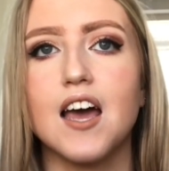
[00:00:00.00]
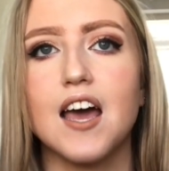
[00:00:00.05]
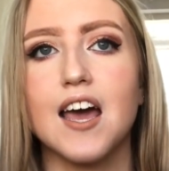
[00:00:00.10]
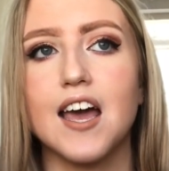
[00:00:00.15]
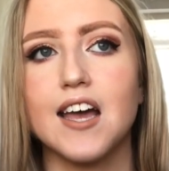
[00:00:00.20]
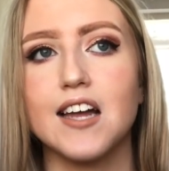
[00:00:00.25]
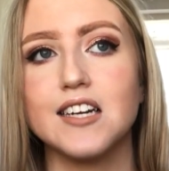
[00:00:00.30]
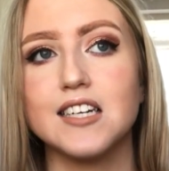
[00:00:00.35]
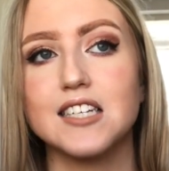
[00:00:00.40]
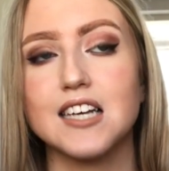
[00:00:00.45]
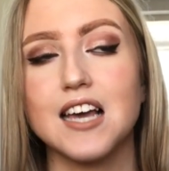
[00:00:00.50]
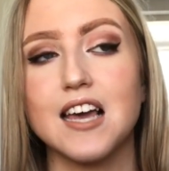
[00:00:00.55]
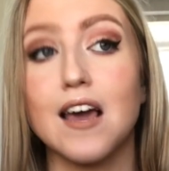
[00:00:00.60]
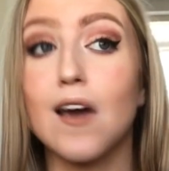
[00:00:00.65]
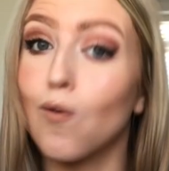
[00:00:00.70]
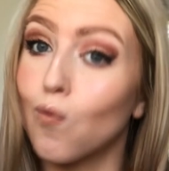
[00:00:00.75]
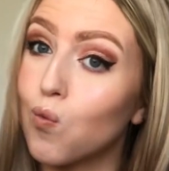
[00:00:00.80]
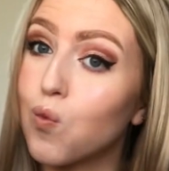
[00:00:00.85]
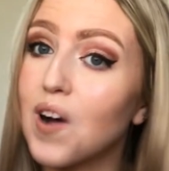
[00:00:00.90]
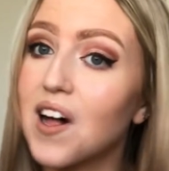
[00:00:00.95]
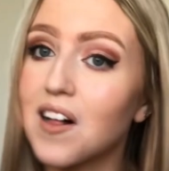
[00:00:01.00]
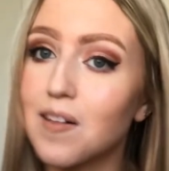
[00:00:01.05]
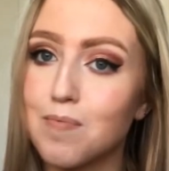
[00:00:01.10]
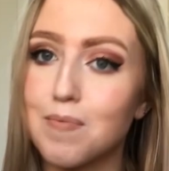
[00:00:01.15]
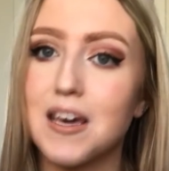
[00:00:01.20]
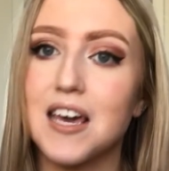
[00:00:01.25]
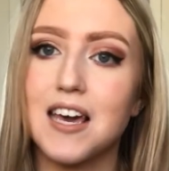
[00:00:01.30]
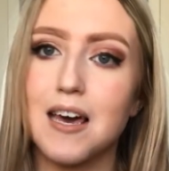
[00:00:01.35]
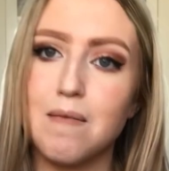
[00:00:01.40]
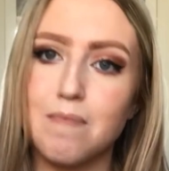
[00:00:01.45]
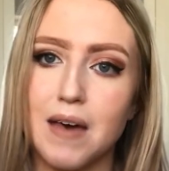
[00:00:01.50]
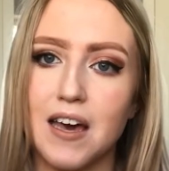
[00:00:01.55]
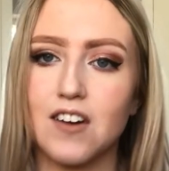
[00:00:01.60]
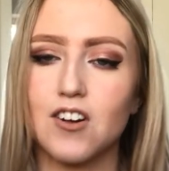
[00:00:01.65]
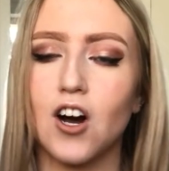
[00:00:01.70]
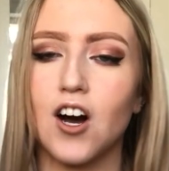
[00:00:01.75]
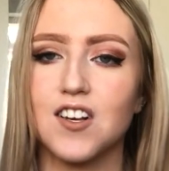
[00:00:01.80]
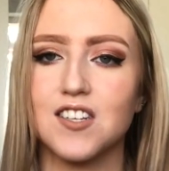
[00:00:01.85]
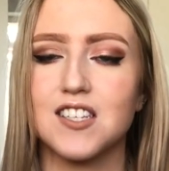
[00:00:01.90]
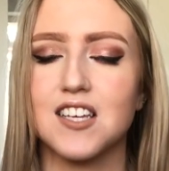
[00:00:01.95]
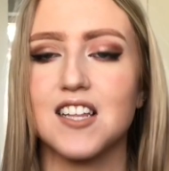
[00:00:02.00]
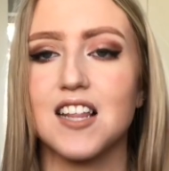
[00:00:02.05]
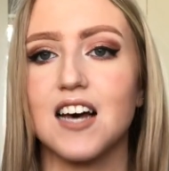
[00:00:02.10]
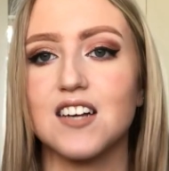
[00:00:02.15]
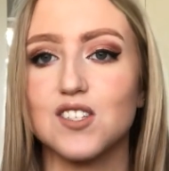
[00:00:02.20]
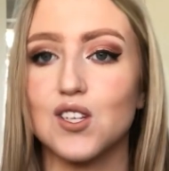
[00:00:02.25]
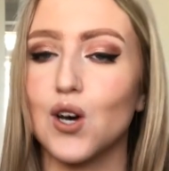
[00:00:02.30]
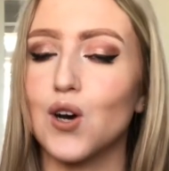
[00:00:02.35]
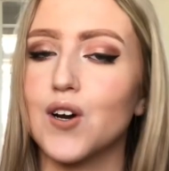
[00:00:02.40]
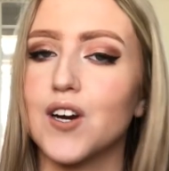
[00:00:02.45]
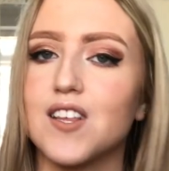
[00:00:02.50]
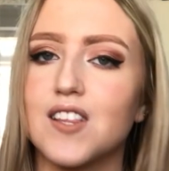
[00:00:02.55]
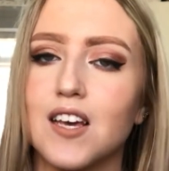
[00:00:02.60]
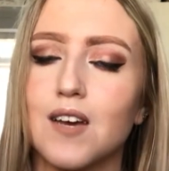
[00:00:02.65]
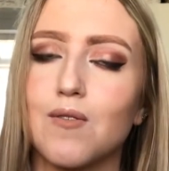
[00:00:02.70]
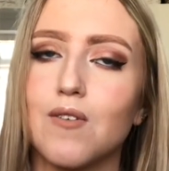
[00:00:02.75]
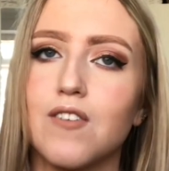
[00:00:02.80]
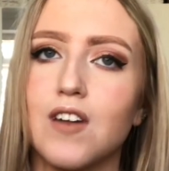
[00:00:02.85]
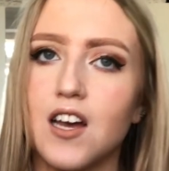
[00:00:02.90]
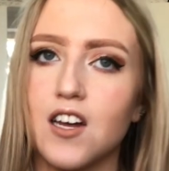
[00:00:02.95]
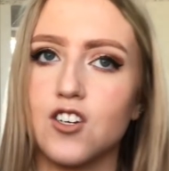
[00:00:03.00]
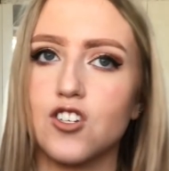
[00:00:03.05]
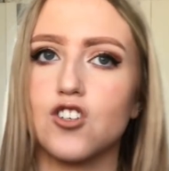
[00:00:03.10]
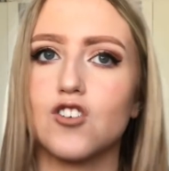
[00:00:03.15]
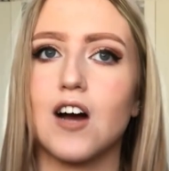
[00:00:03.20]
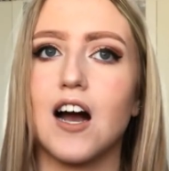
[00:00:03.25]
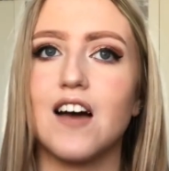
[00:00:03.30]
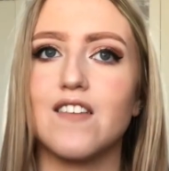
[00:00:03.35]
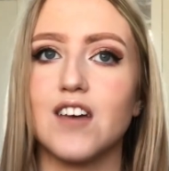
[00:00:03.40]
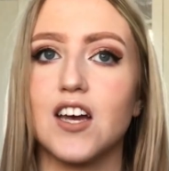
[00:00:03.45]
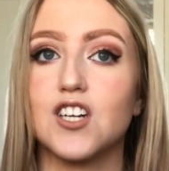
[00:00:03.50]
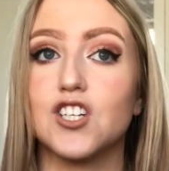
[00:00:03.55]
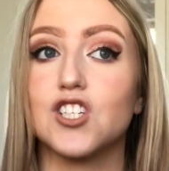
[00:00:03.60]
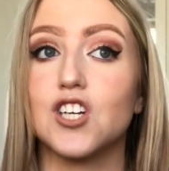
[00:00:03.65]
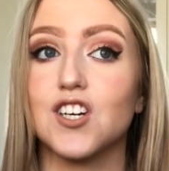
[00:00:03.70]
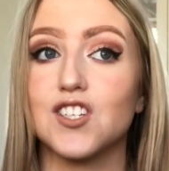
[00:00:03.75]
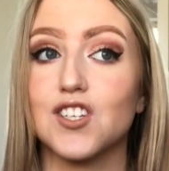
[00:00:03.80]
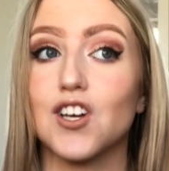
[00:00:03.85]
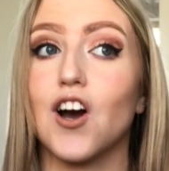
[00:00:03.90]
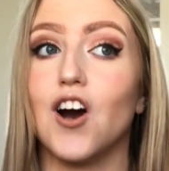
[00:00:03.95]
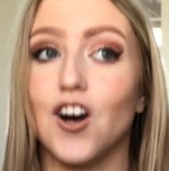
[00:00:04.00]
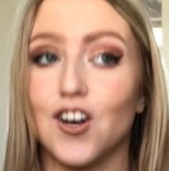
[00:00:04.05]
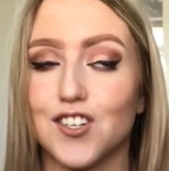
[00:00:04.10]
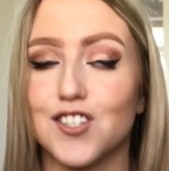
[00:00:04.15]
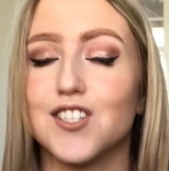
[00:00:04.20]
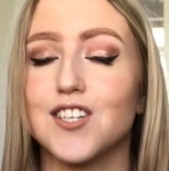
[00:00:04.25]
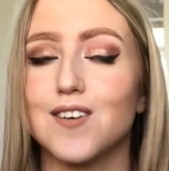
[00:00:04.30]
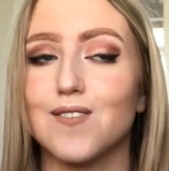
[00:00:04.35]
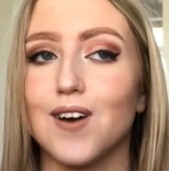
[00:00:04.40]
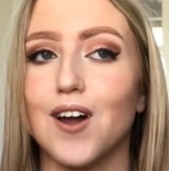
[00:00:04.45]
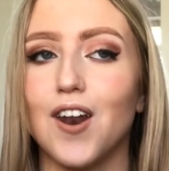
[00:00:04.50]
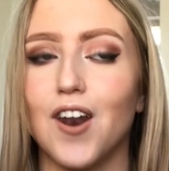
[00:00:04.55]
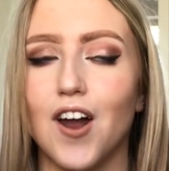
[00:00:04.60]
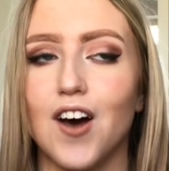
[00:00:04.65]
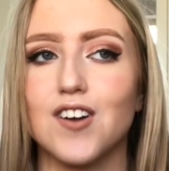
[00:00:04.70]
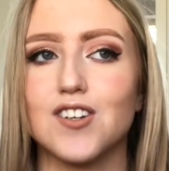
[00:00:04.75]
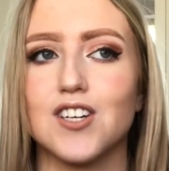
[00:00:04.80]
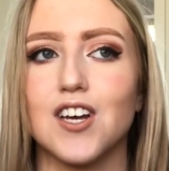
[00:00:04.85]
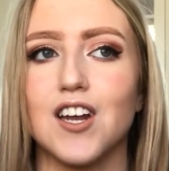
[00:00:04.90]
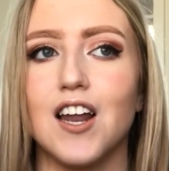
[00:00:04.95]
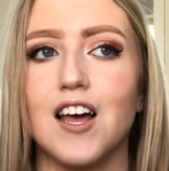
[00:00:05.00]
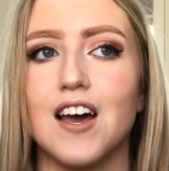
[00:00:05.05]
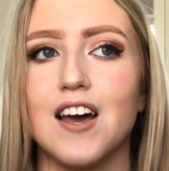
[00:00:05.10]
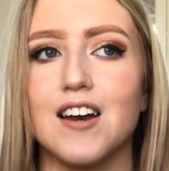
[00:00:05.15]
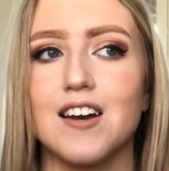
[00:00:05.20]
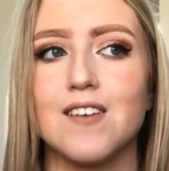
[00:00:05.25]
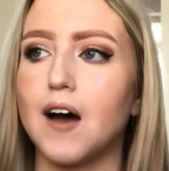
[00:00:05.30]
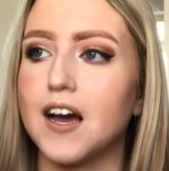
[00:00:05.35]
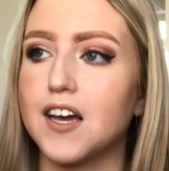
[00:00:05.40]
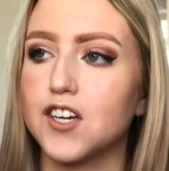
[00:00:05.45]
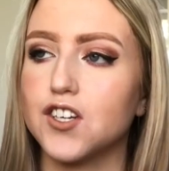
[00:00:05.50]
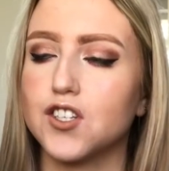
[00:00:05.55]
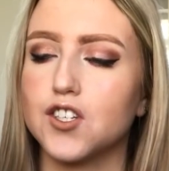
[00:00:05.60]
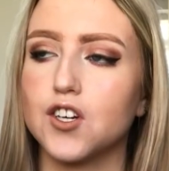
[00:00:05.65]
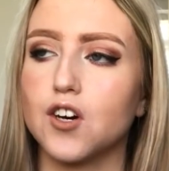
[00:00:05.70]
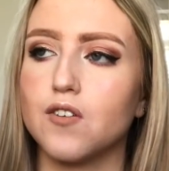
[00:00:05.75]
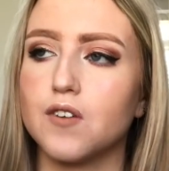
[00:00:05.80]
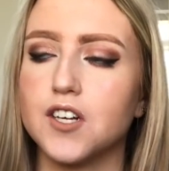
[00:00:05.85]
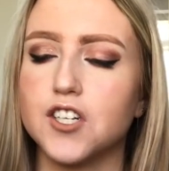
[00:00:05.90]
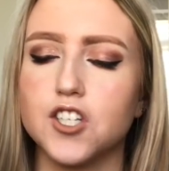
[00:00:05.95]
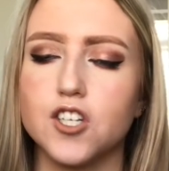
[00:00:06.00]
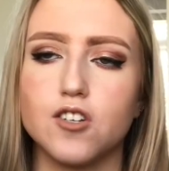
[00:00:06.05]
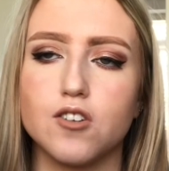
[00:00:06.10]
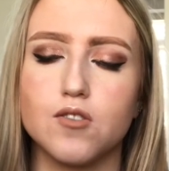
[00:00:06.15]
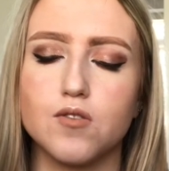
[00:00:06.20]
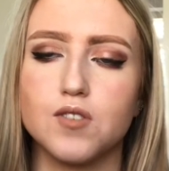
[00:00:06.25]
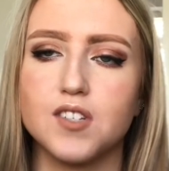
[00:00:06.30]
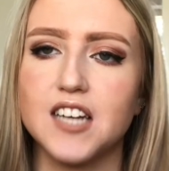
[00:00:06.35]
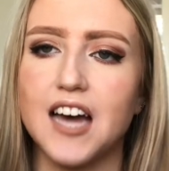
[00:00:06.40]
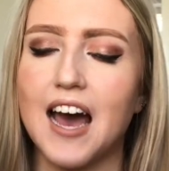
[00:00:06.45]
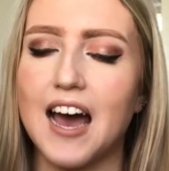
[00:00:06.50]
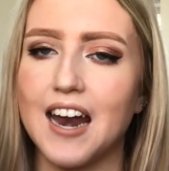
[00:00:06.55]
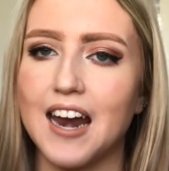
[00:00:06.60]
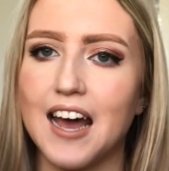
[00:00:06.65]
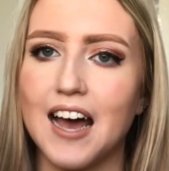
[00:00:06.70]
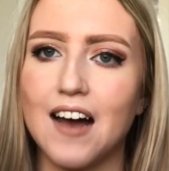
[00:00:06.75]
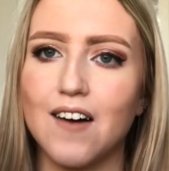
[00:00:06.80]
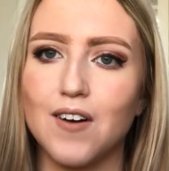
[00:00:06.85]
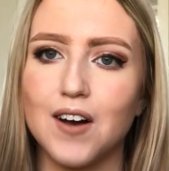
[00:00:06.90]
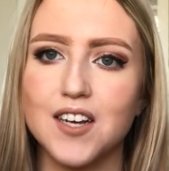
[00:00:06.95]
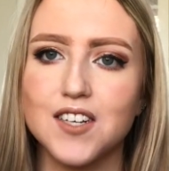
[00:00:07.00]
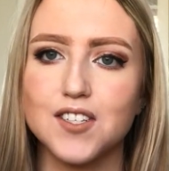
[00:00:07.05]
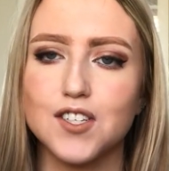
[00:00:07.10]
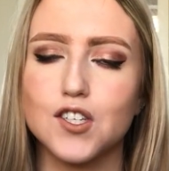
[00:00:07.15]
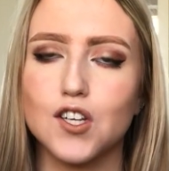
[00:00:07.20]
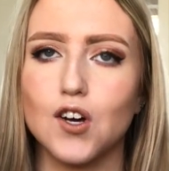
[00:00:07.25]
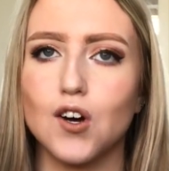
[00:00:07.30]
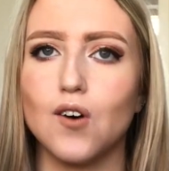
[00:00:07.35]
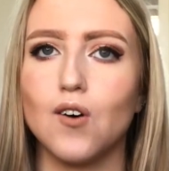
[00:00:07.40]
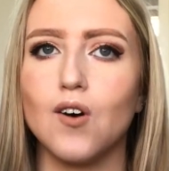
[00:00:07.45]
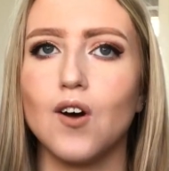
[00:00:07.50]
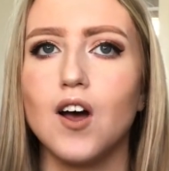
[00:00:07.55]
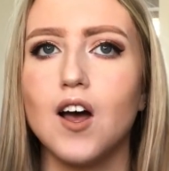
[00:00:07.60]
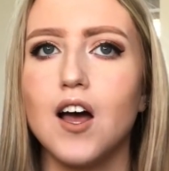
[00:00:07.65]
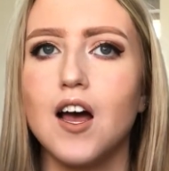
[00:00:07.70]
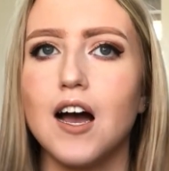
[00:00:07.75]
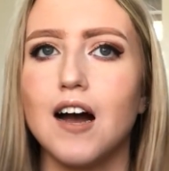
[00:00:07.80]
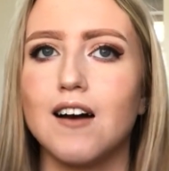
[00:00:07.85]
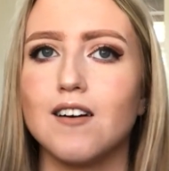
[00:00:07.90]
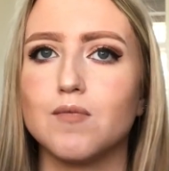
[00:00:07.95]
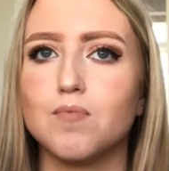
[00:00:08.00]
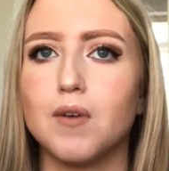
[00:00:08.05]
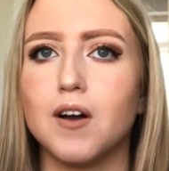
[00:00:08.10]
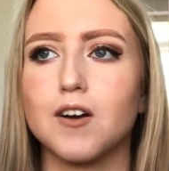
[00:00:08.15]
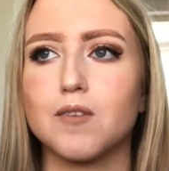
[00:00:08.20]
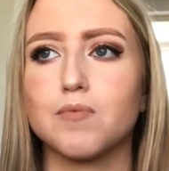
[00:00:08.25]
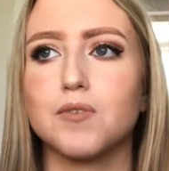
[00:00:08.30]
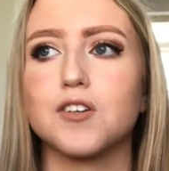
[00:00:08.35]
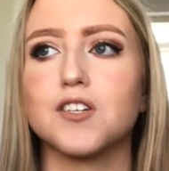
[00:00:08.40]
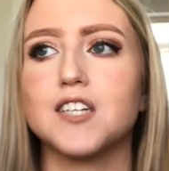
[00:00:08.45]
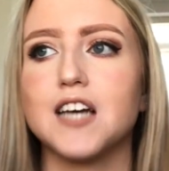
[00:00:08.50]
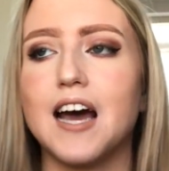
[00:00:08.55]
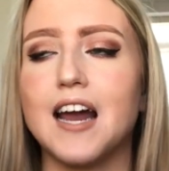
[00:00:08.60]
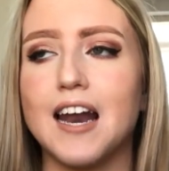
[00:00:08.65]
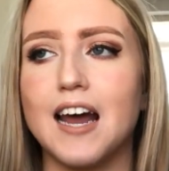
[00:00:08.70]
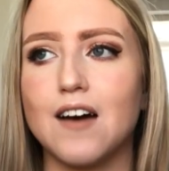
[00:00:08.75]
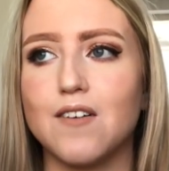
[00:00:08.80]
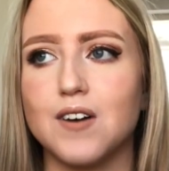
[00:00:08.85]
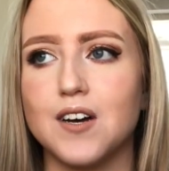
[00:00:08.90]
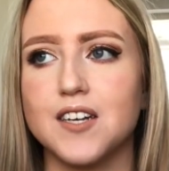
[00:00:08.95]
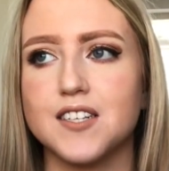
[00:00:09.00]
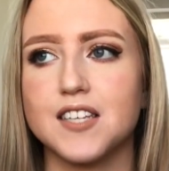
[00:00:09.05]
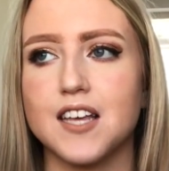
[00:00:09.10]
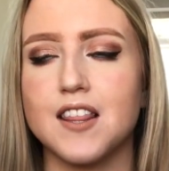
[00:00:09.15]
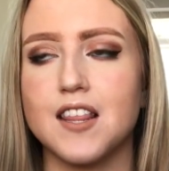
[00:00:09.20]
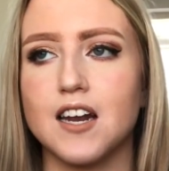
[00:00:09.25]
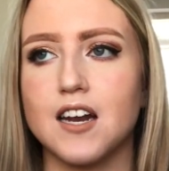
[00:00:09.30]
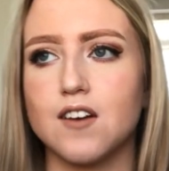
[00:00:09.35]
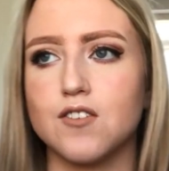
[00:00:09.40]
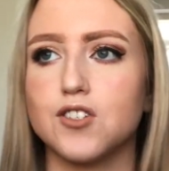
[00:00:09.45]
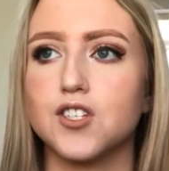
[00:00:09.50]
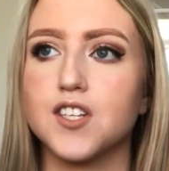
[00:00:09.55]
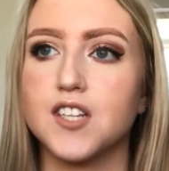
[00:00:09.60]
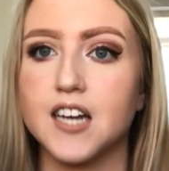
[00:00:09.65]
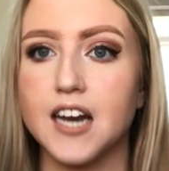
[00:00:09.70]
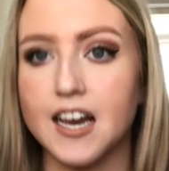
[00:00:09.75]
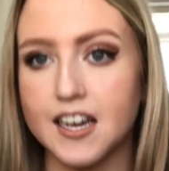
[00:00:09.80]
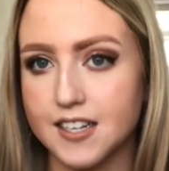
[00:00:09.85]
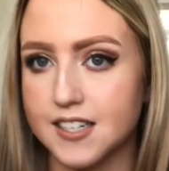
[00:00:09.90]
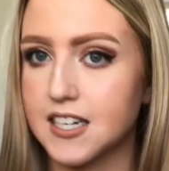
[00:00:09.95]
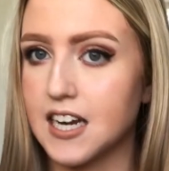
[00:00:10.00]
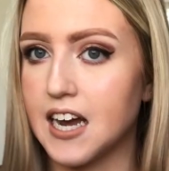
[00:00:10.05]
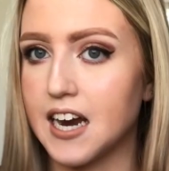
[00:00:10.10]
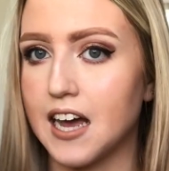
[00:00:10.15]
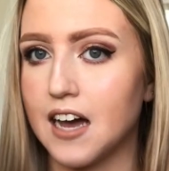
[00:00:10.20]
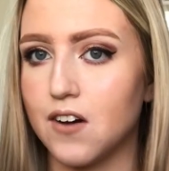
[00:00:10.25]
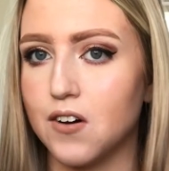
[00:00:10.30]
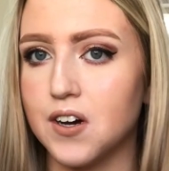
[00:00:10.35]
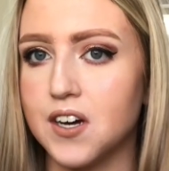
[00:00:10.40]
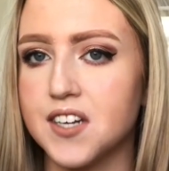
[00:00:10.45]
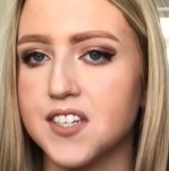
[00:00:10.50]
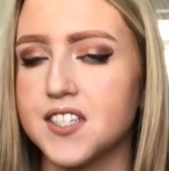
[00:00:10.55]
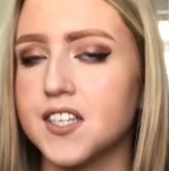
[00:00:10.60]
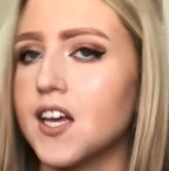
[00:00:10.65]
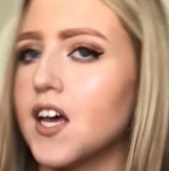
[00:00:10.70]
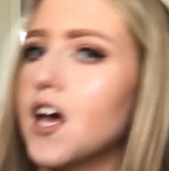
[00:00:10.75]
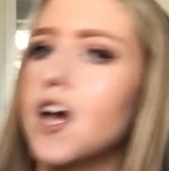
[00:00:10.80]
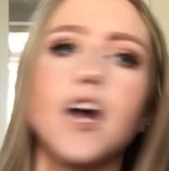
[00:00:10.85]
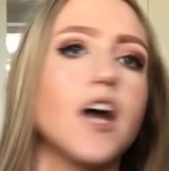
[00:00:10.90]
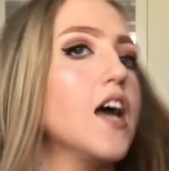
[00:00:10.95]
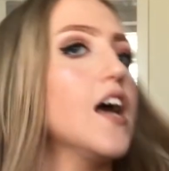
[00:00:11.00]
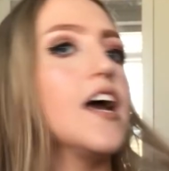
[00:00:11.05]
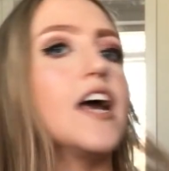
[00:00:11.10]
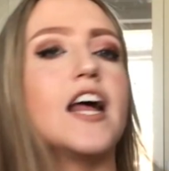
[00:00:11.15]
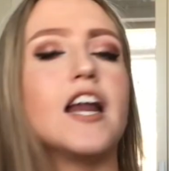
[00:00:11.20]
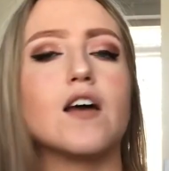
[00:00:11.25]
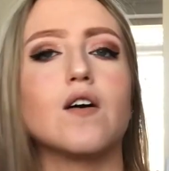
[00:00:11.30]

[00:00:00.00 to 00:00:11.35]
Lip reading: And it will be a bit costly, that's the only thing with learning to drive, it does cost you a lot to learn. I used to only do 10 hours, so I would block book 10 hours and then I would do the next 10 hours, and